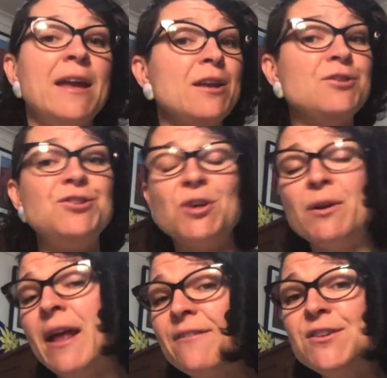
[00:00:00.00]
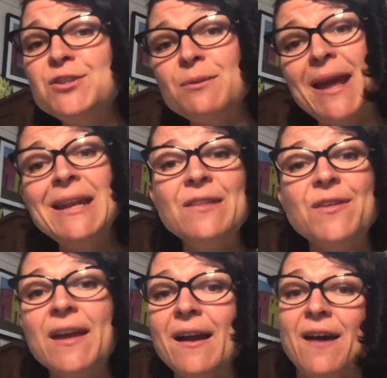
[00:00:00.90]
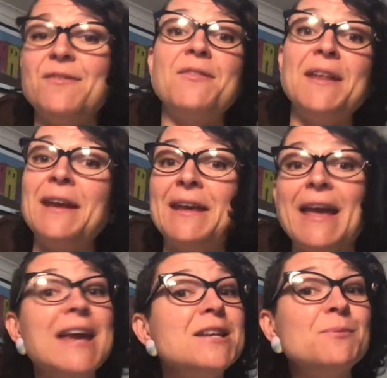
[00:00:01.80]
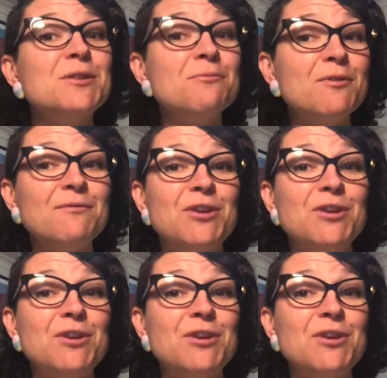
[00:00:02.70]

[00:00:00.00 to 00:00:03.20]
and you don't have to do anything other than engage with the